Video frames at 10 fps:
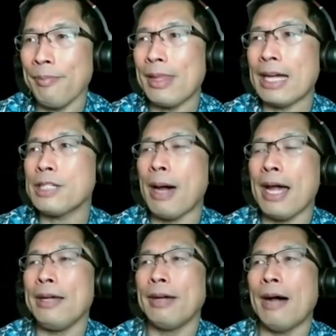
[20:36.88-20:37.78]
that's
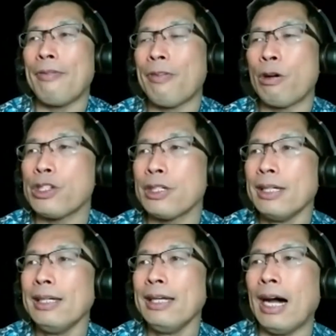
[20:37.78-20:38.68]
my uh, first
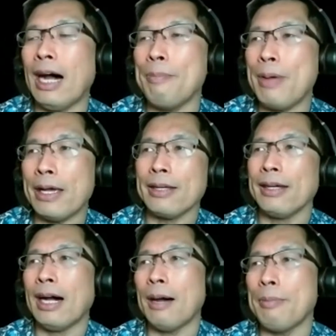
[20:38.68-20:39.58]
uh, big
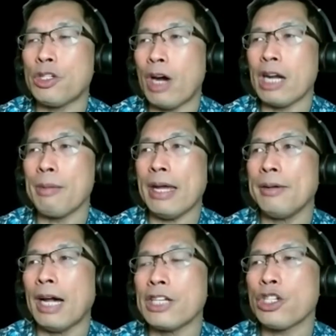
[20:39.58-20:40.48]
um, astronomy
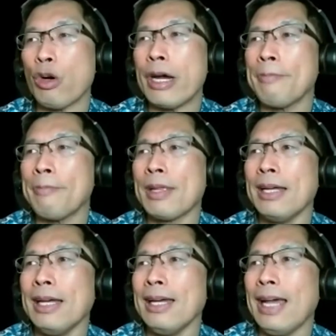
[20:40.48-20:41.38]
uh, story.
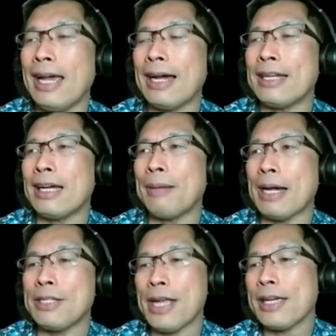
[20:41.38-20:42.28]
And uh,
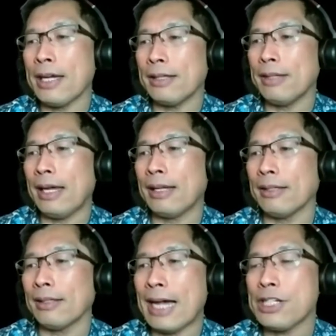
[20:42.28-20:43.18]
my second and
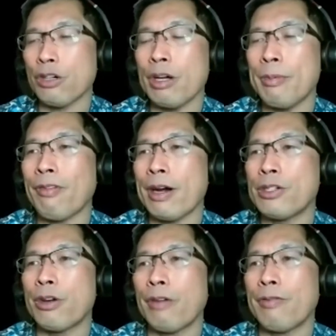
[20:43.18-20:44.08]
last story before I
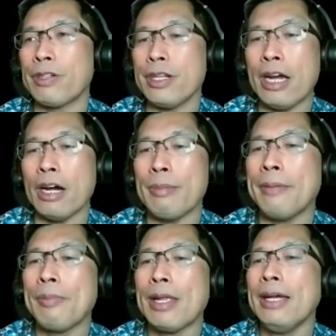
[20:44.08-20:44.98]
turn it over to
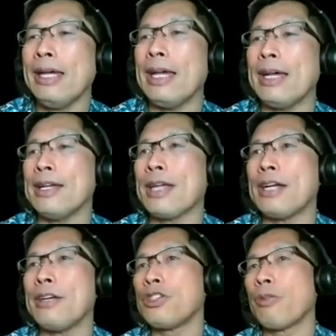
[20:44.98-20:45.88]
Naomi is
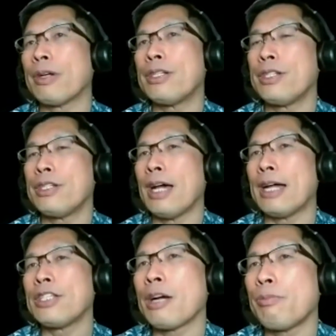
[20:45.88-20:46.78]
I just wanted to uh,
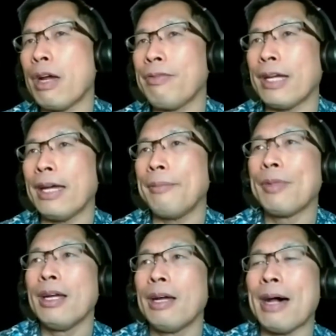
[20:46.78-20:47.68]
talk briefly
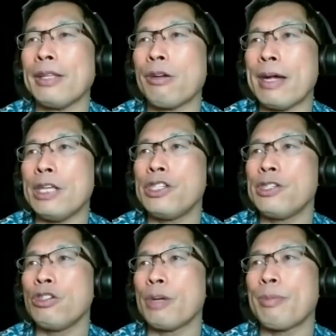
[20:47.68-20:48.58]
about the great
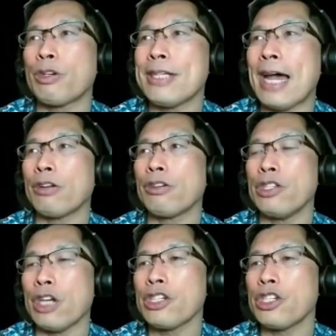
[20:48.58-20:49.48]
Jupiter Saturn
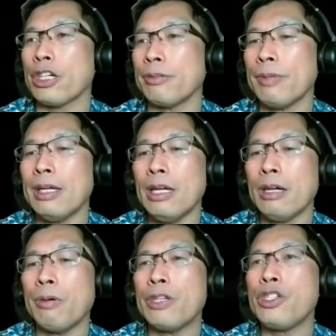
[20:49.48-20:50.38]
conjunction,
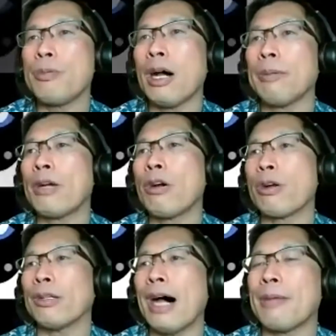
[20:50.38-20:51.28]
which you probably heard
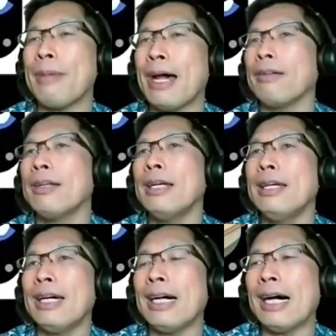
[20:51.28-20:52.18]
a lot about
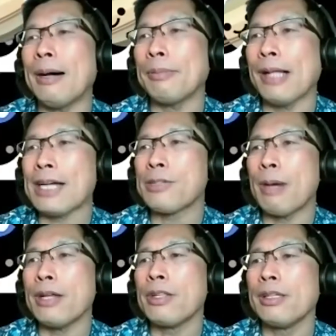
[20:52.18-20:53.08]
um, last
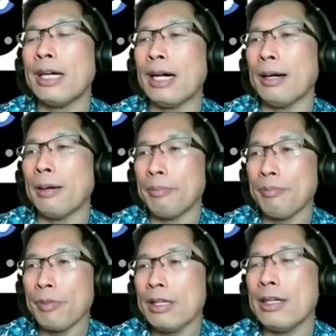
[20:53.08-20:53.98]
month. Um,
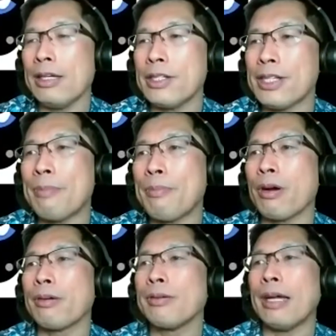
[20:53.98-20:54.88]
in
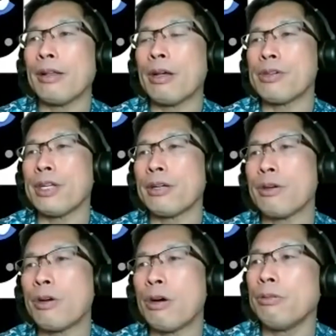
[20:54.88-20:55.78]
December, you know, there was a
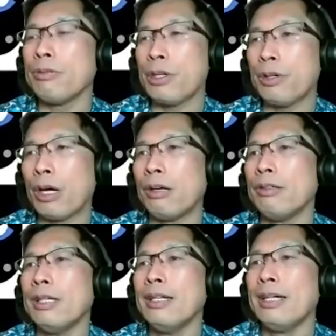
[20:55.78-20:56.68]
Google doodle
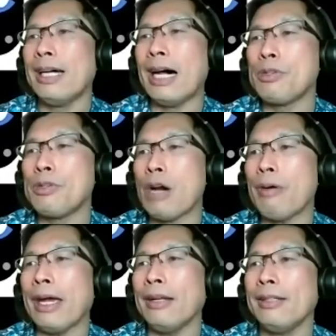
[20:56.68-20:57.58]
um,
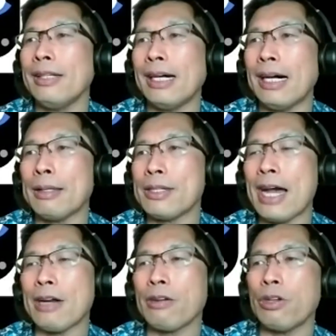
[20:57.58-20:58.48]
showing uh, the
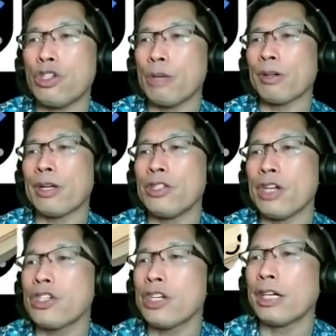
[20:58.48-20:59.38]
Saturn and Jupiter
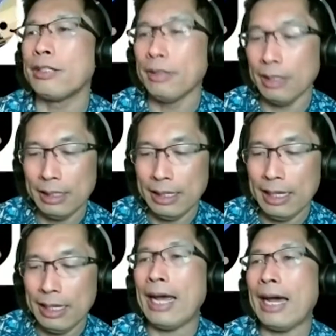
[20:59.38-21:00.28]
conjunction.
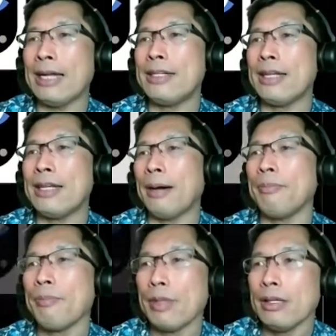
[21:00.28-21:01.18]
And um,
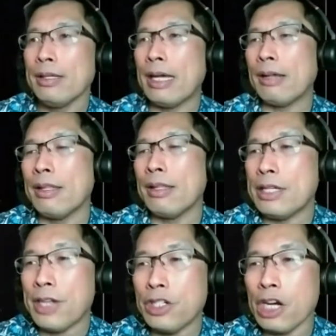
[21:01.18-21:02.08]
yeah, these
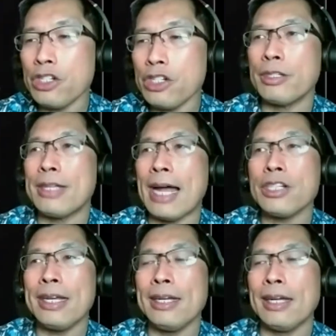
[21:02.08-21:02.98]
conjunctions
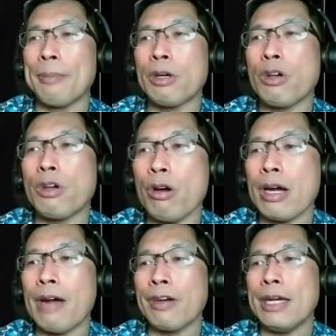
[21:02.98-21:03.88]
actually um, occur
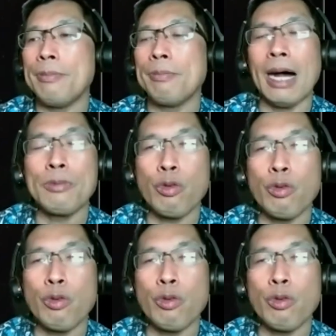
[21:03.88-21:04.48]
every um, 20